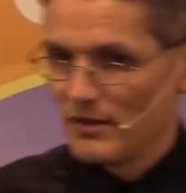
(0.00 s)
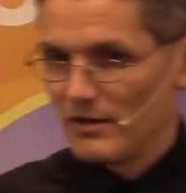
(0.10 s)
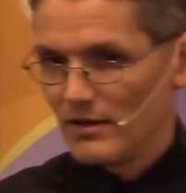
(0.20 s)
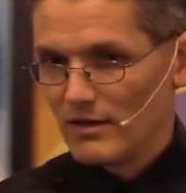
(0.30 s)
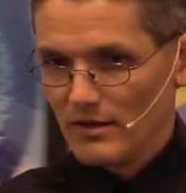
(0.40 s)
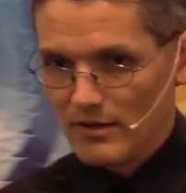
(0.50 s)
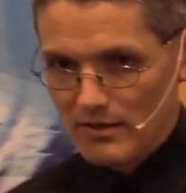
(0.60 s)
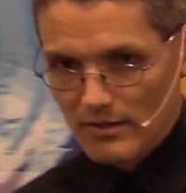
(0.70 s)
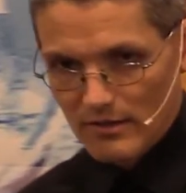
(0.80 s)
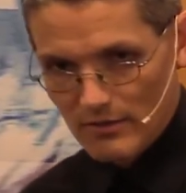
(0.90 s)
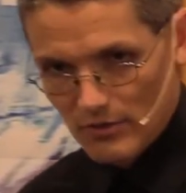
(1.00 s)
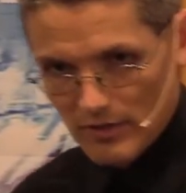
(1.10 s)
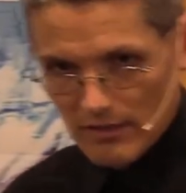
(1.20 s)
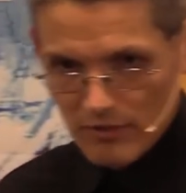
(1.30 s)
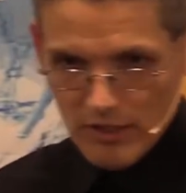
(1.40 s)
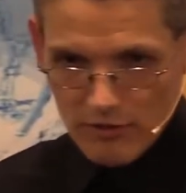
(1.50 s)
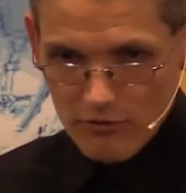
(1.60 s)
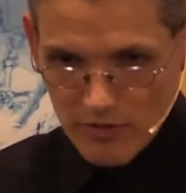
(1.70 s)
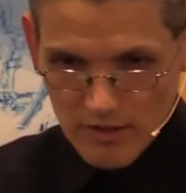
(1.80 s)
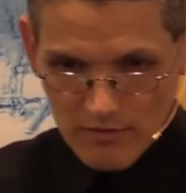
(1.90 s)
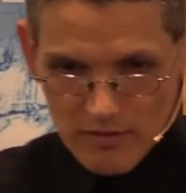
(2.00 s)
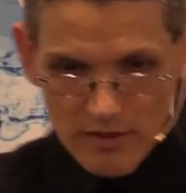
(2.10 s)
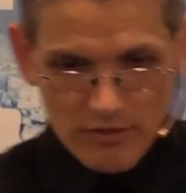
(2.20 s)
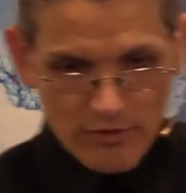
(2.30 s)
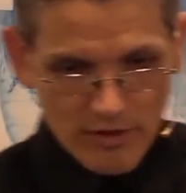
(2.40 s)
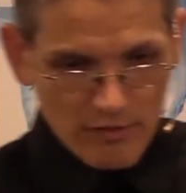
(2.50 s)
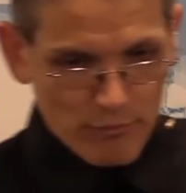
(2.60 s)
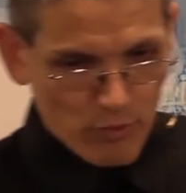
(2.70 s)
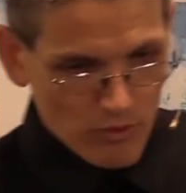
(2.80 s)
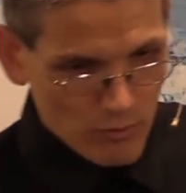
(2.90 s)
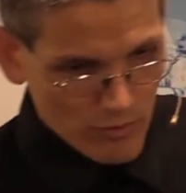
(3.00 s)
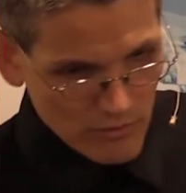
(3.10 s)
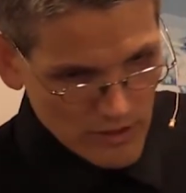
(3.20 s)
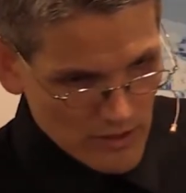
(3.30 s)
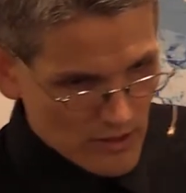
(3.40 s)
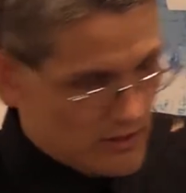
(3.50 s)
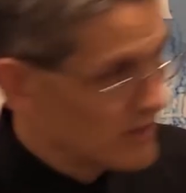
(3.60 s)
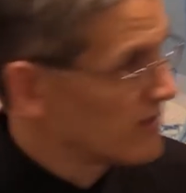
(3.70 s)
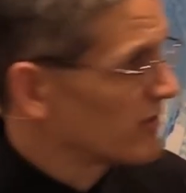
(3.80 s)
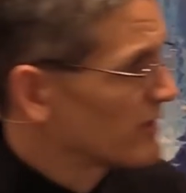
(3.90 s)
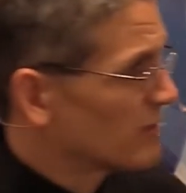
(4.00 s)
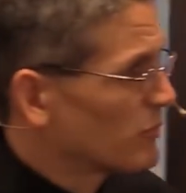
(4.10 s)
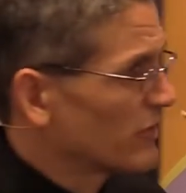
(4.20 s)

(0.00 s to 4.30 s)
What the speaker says: you have the injuries, you have poor wound healing, you end up with